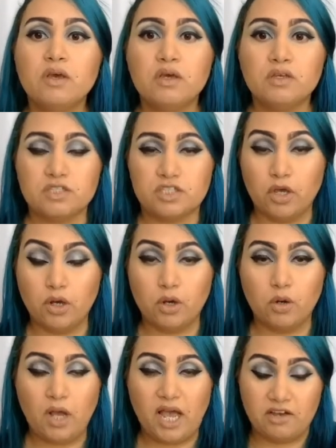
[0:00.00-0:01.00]

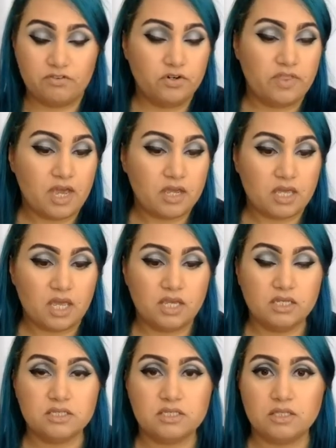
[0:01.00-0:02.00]
So after that
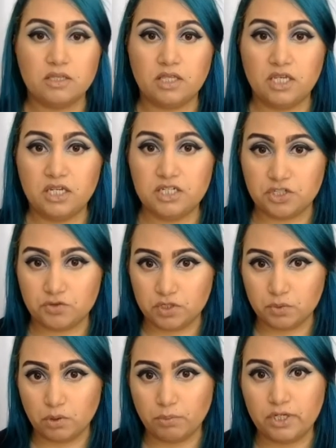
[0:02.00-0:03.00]
case, the
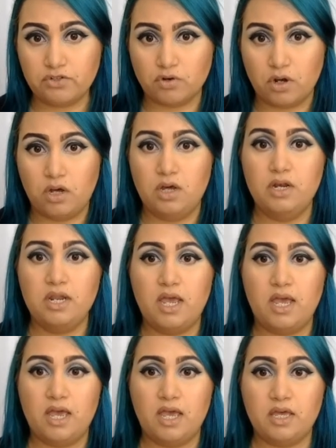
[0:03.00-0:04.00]
districts were redrawn,
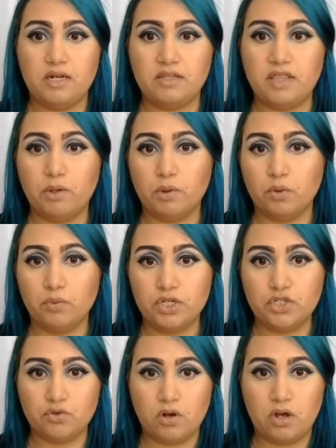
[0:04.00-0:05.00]
and they were
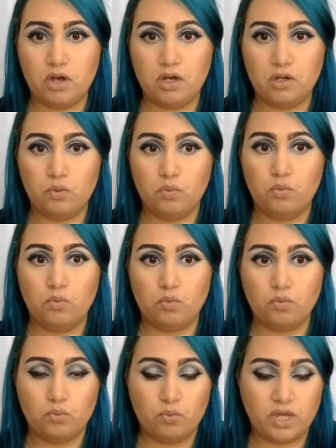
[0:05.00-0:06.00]
redrawn
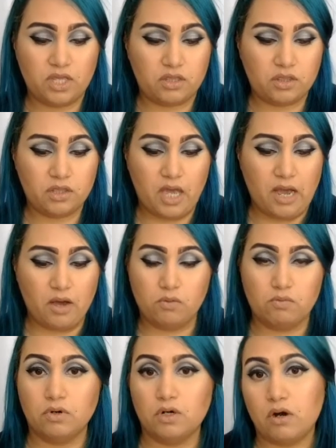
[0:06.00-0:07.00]

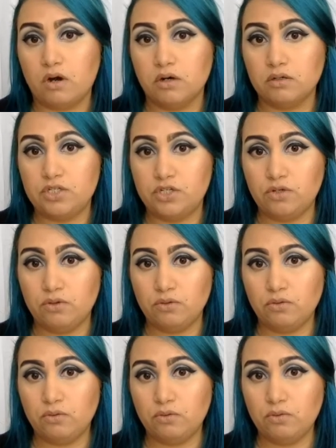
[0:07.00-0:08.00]
without regard
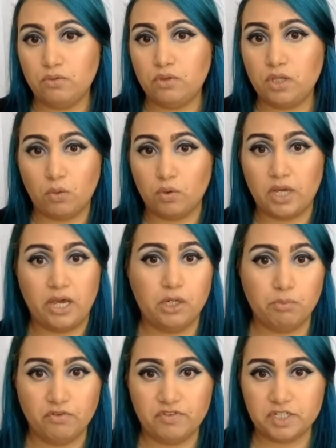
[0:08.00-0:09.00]
to the whole county
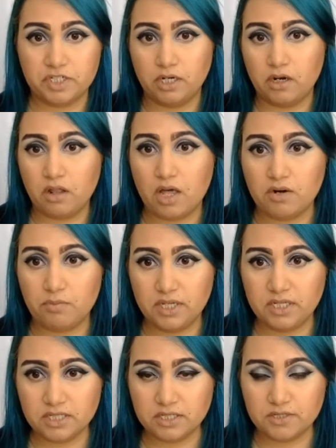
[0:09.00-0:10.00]
provision in a lot of
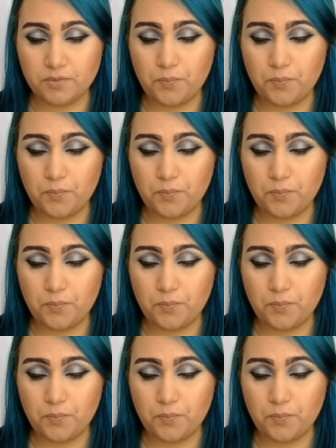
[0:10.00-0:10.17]
places.